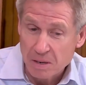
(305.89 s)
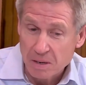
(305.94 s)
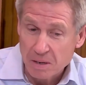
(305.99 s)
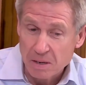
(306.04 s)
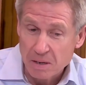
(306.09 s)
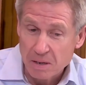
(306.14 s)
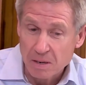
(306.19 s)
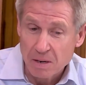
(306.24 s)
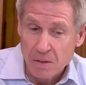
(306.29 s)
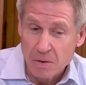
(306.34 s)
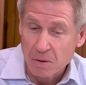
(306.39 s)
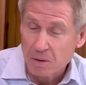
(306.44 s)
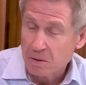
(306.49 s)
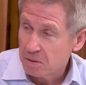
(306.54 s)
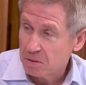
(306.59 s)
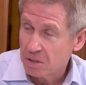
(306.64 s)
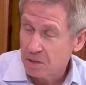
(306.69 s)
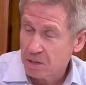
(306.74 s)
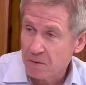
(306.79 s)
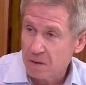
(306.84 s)
another
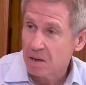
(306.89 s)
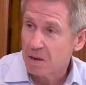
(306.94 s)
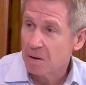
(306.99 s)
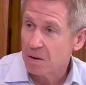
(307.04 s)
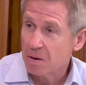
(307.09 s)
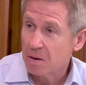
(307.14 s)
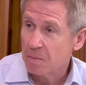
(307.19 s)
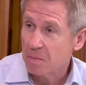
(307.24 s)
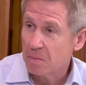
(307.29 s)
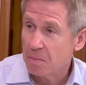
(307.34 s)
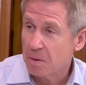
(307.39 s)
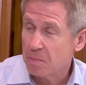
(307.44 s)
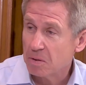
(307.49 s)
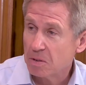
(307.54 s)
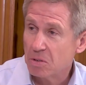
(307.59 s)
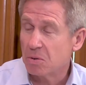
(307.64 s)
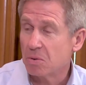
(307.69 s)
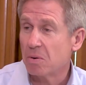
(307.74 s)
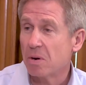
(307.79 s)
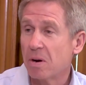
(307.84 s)
significant commitment
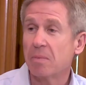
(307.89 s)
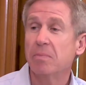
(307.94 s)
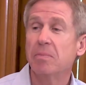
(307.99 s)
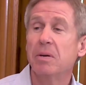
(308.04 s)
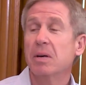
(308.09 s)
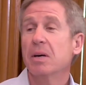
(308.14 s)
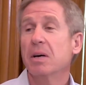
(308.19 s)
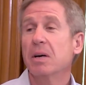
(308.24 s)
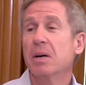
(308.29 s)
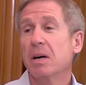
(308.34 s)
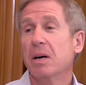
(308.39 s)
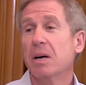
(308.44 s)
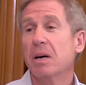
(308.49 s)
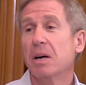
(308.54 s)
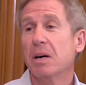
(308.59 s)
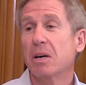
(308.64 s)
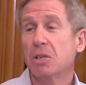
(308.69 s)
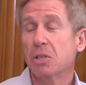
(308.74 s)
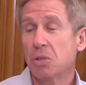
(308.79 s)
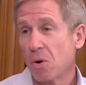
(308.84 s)
to
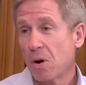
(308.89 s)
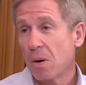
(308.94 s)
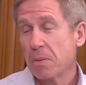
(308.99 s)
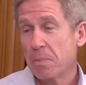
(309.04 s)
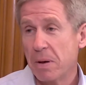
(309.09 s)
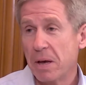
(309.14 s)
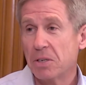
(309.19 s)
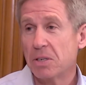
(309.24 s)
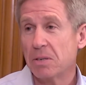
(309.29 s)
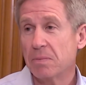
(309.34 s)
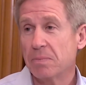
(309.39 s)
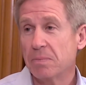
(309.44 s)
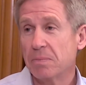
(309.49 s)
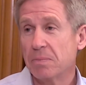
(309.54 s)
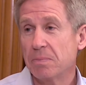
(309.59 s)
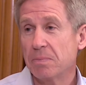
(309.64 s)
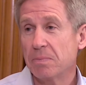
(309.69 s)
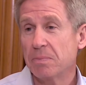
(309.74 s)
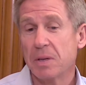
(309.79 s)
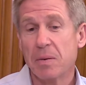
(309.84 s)
shore up the pension.
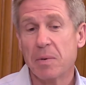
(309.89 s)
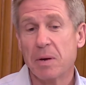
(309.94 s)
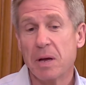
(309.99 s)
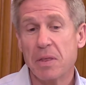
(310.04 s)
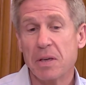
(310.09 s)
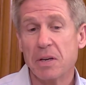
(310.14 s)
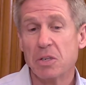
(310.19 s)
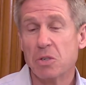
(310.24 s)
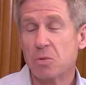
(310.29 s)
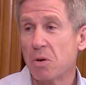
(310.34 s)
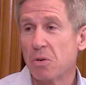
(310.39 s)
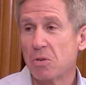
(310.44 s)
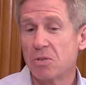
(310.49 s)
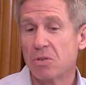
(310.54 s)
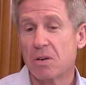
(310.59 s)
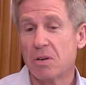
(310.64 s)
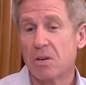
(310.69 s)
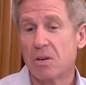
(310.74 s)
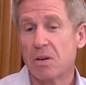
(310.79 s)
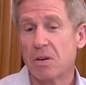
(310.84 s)
I mean, I think it's
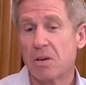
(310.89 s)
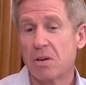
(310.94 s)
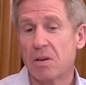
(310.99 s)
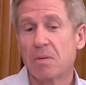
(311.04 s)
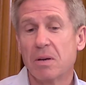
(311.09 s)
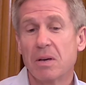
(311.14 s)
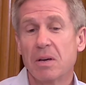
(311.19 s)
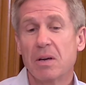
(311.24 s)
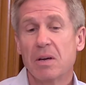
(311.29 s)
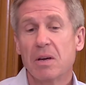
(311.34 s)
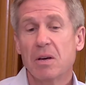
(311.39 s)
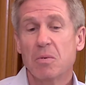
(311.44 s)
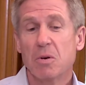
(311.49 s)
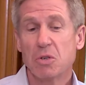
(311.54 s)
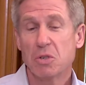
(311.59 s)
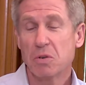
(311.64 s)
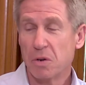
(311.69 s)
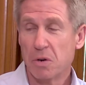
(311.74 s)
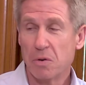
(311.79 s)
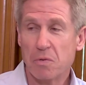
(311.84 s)
most
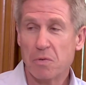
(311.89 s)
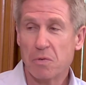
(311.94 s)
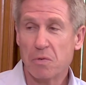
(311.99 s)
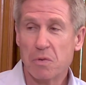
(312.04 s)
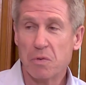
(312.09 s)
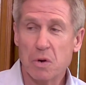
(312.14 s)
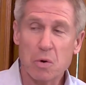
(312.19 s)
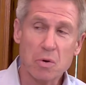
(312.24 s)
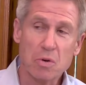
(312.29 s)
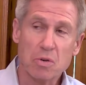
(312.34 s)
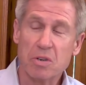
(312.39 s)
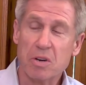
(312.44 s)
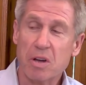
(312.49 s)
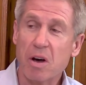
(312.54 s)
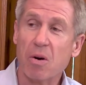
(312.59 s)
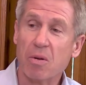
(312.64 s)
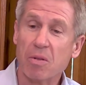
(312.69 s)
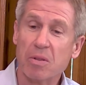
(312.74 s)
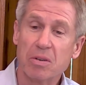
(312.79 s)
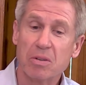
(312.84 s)
most of your viewers
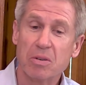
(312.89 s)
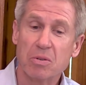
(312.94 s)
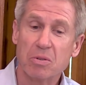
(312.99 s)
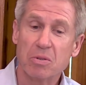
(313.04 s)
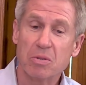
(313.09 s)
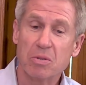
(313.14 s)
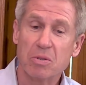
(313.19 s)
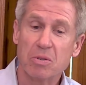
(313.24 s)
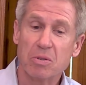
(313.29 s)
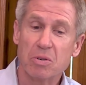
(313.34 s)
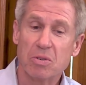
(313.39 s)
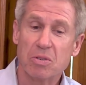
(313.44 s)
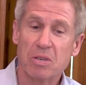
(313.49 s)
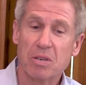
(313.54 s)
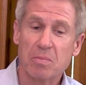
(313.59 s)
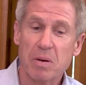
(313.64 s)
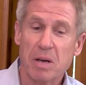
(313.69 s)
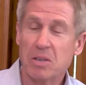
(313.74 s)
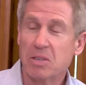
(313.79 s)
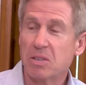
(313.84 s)
know that the New Jersey
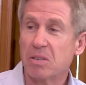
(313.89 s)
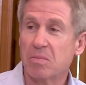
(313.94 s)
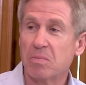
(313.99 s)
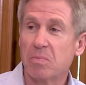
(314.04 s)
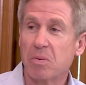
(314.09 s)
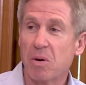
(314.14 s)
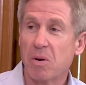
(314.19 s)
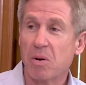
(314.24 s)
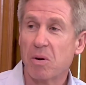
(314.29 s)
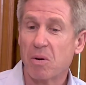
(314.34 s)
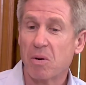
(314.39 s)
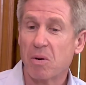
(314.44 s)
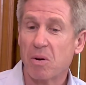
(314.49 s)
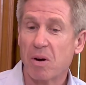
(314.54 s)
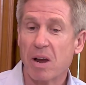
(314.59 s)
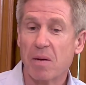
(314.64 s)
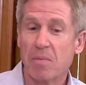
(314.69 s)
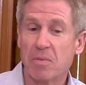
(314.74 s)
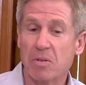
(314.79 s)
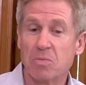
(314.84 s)
pension
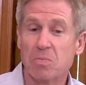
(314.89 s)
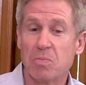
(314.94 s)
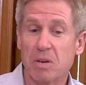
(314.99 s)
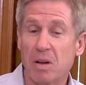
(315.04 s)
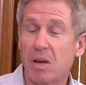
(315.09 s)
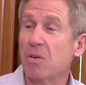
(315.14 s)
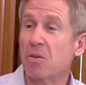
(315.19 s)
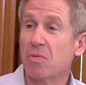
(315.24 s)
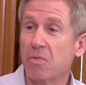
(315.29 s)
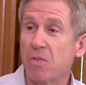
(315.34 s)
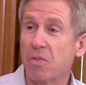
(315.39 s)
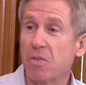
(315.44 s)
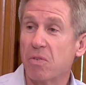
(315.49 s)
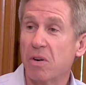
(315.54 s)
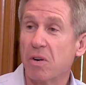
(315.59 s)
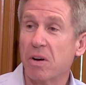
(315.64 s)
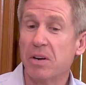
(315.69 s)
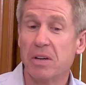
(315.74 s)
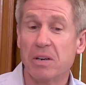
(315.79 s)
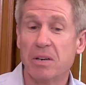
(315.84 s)
program has been
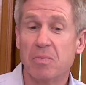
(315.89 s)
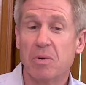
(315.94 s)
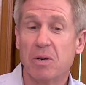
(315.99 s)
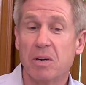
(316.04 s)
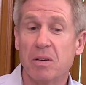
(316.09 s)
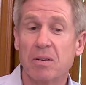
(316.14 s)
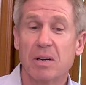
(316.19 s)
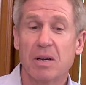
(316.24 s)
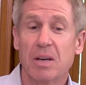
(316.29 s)
underfunded, and we